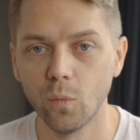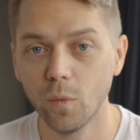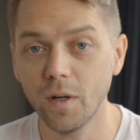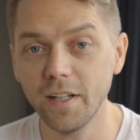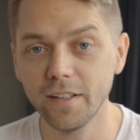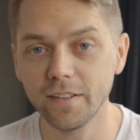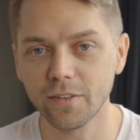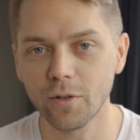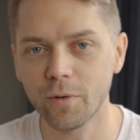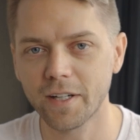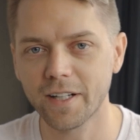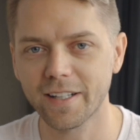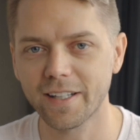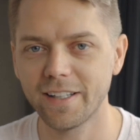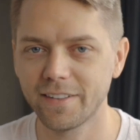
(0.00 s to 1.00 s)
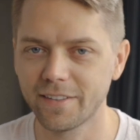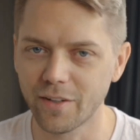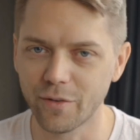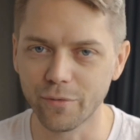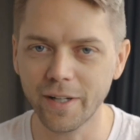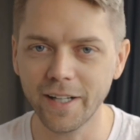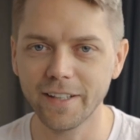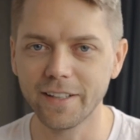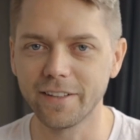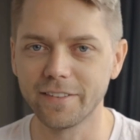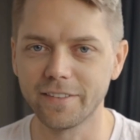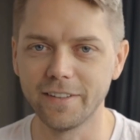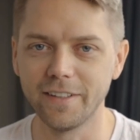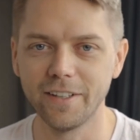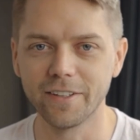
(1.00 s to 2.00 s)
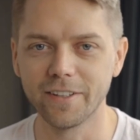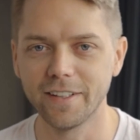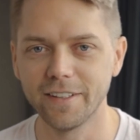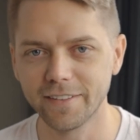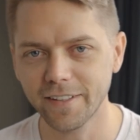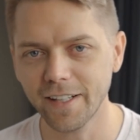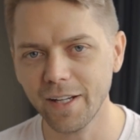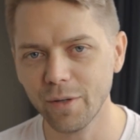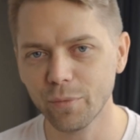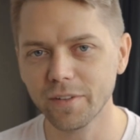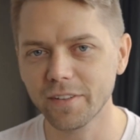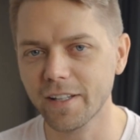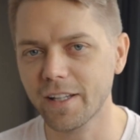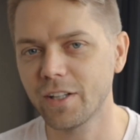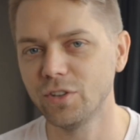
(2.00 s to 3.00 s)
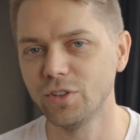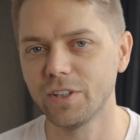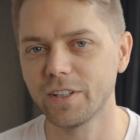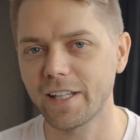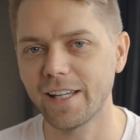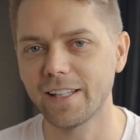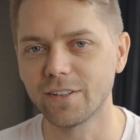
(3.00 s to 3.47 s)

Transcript: What is going on, guys? Ryan Nelson here, and today we're taking a look